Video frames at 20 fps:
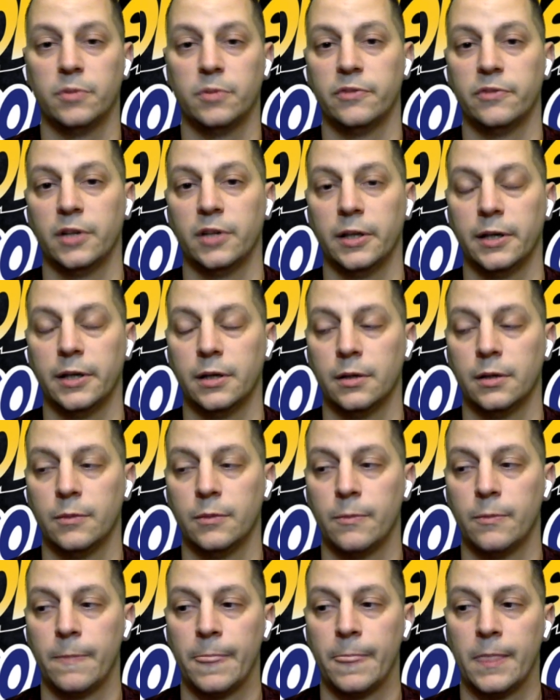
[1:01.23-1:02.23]
pavilion.
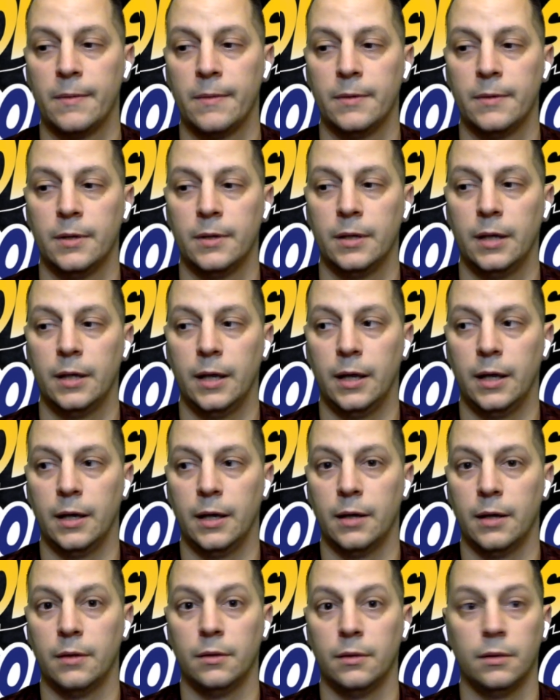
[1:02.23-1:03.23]

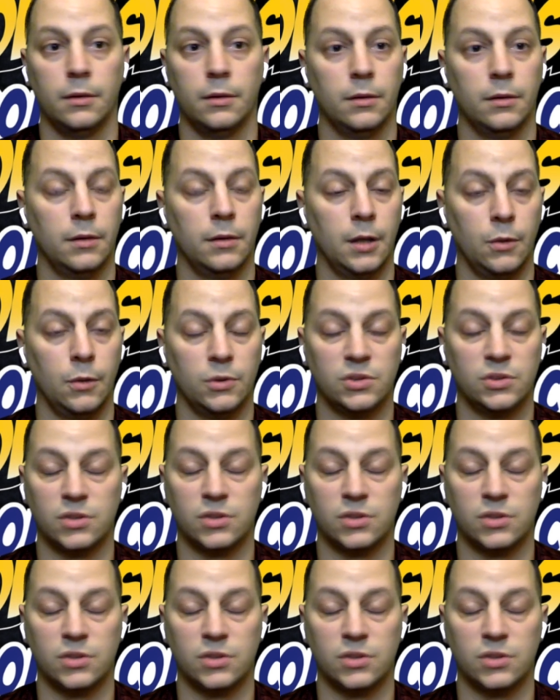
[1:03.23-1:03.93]
And there